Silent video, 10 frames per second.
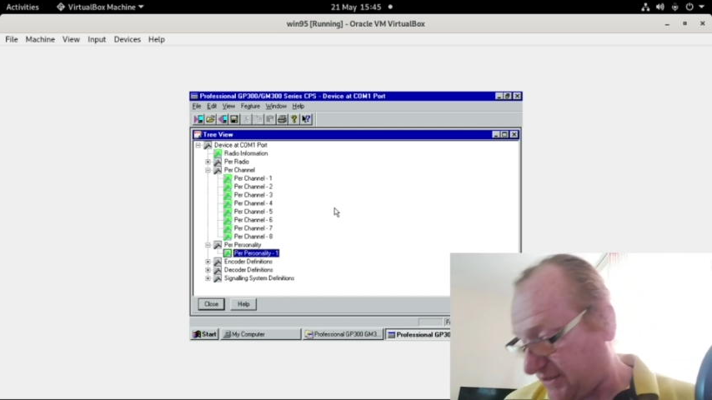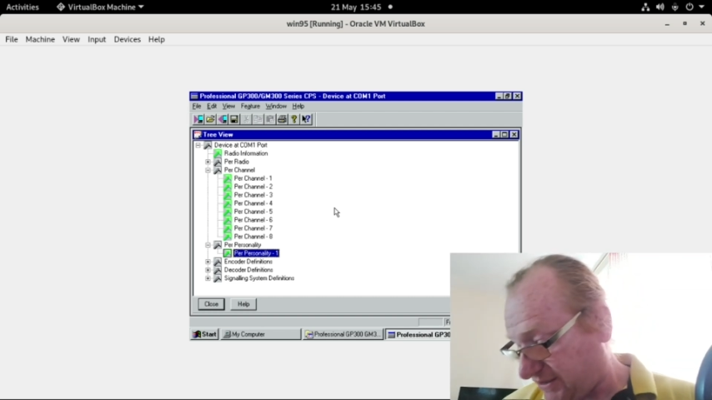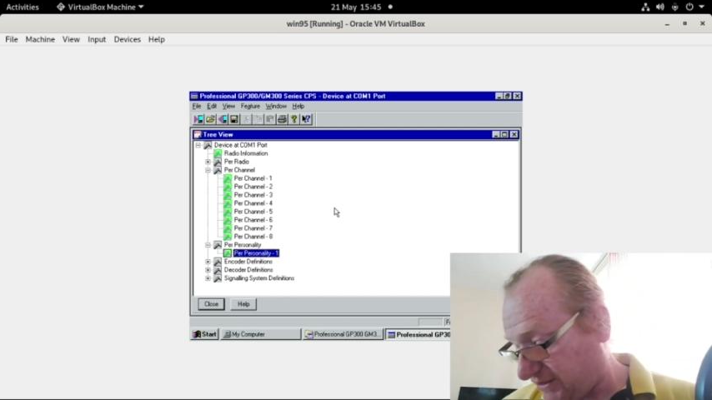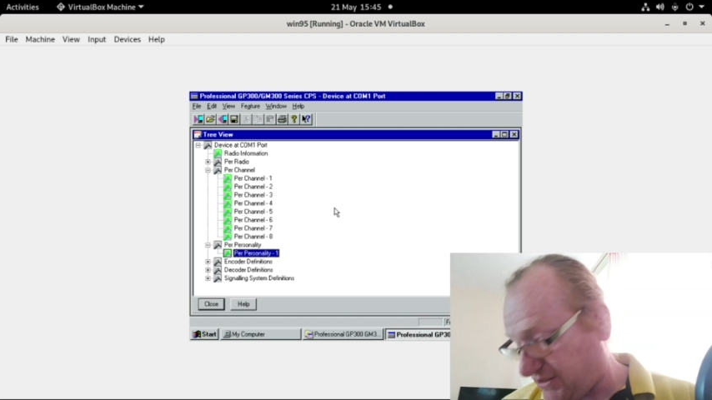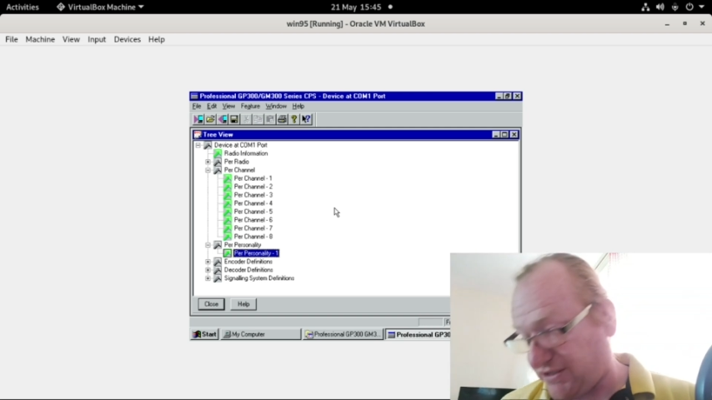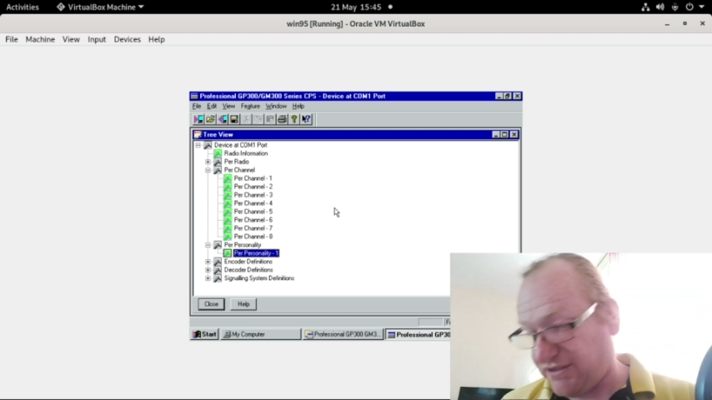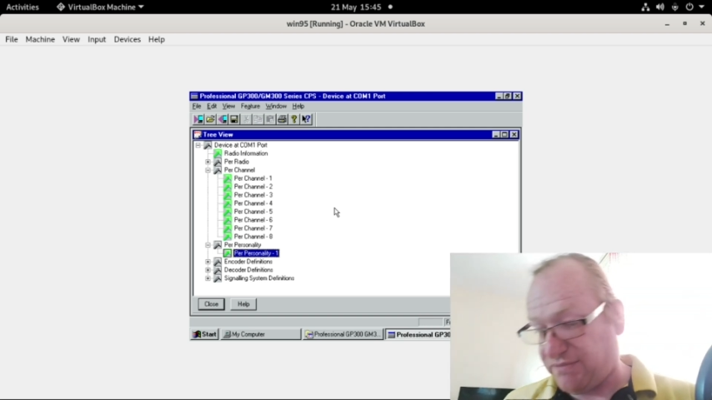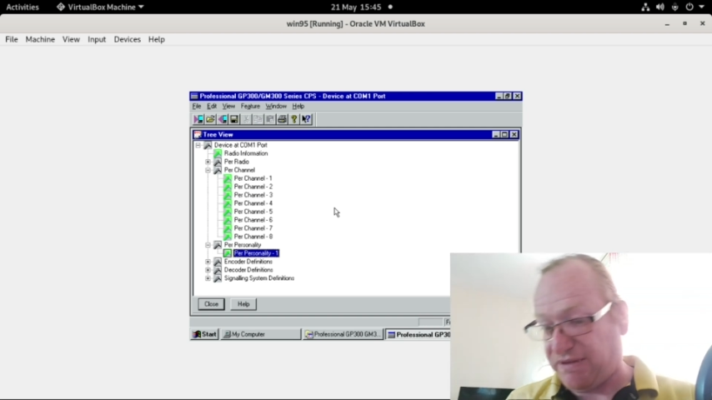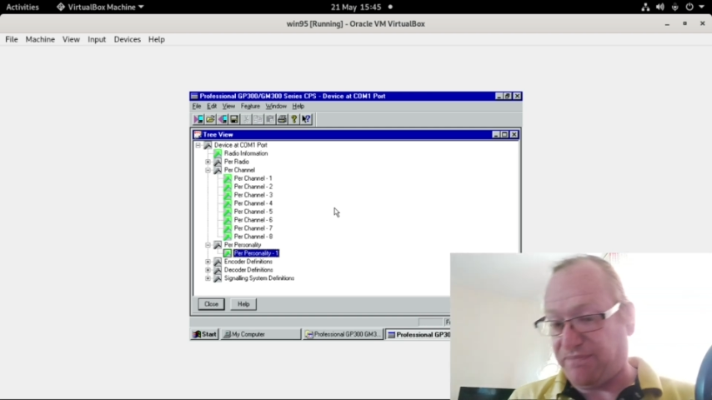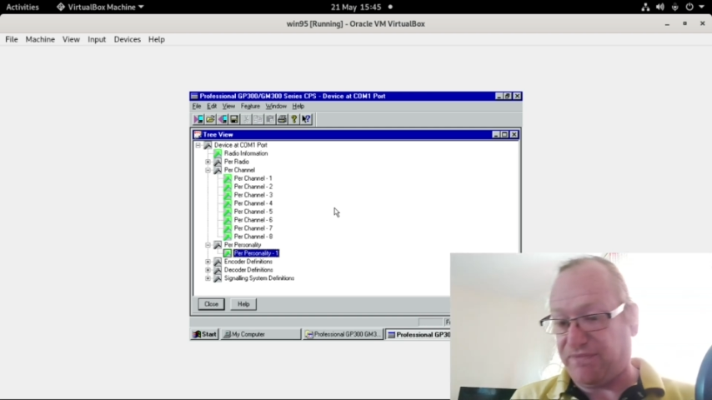Just so
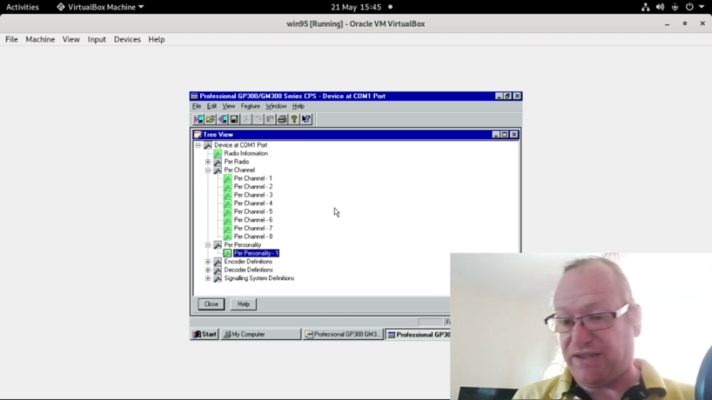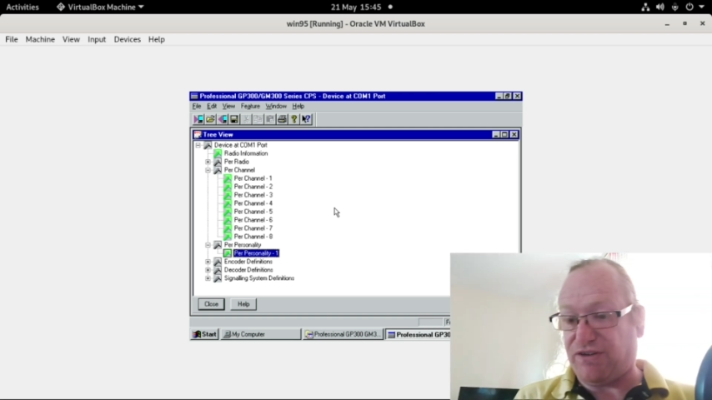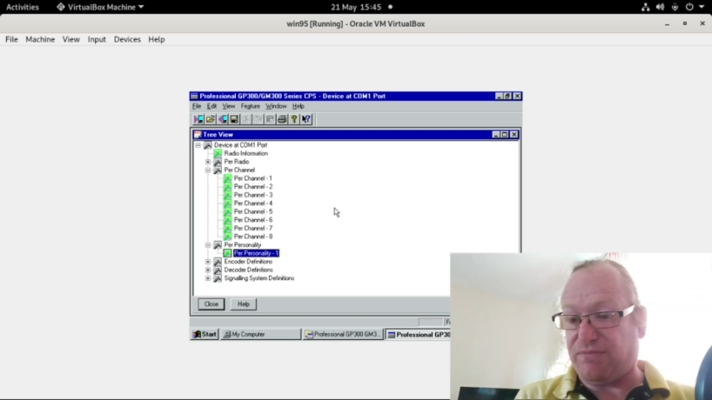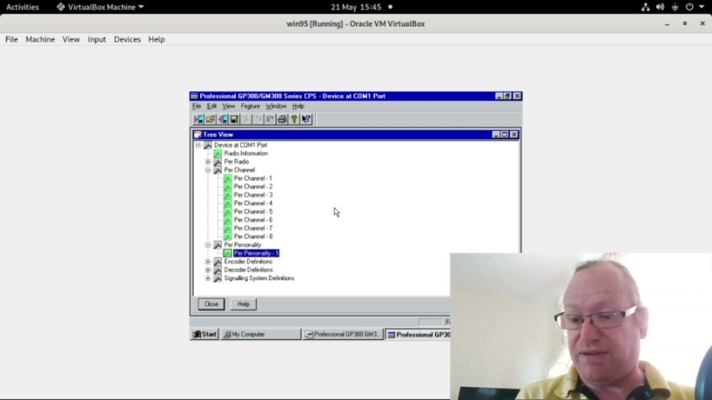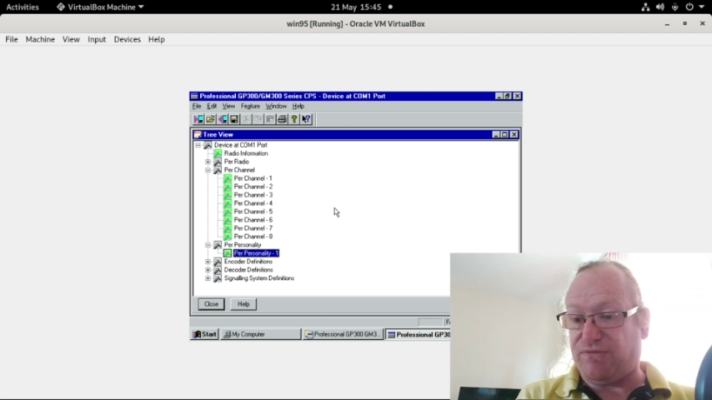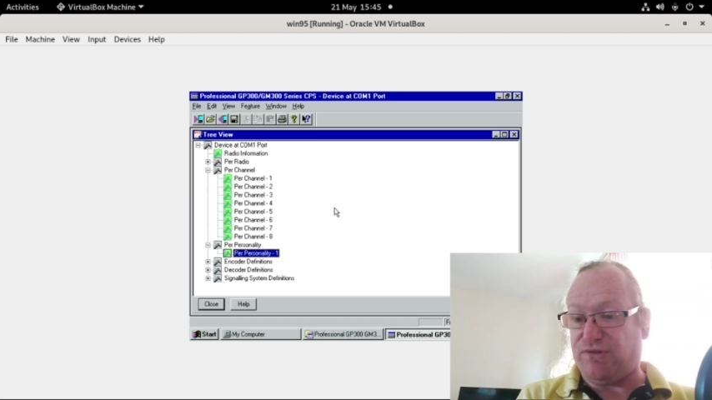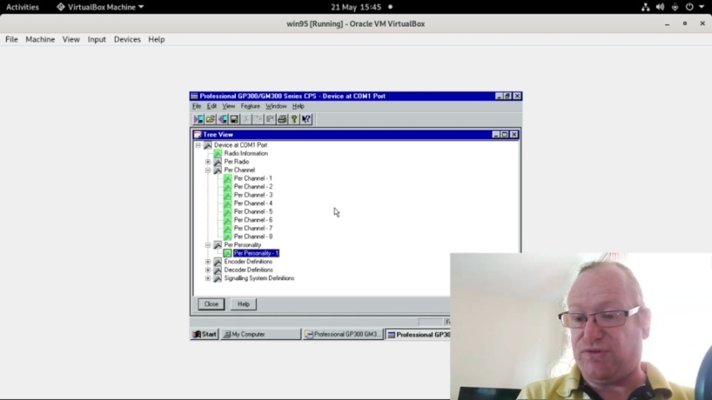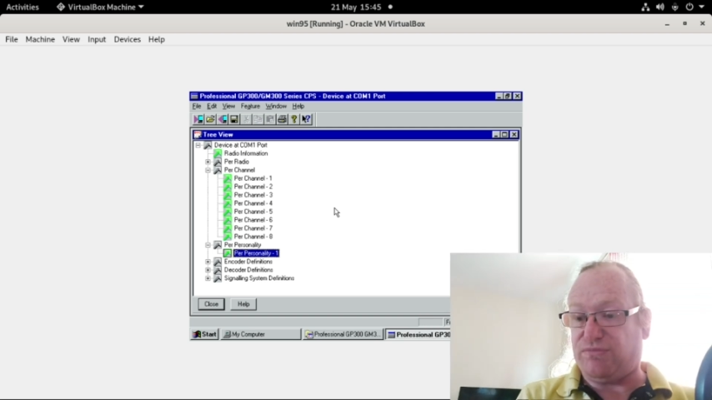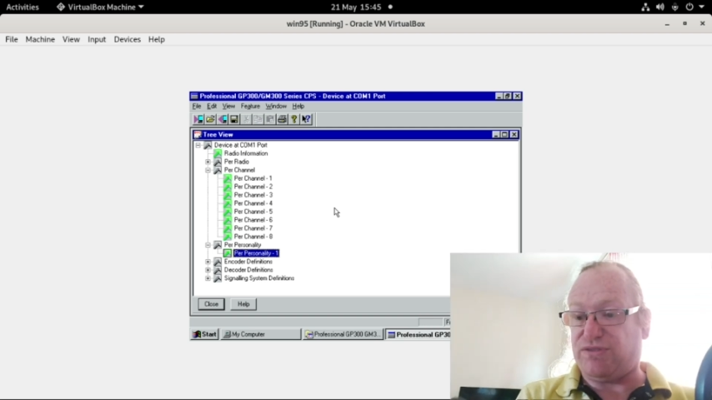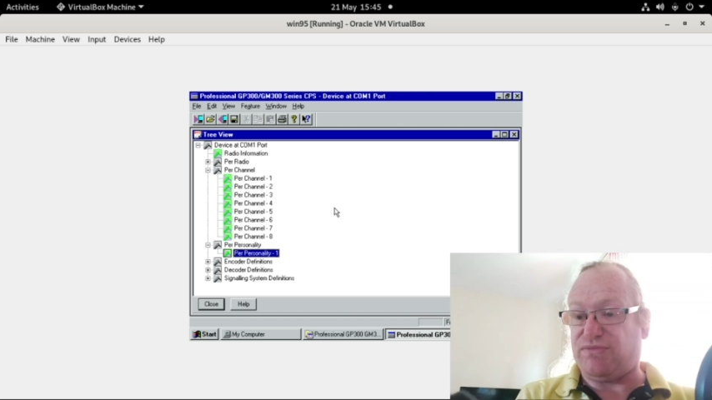I've got a bit more room to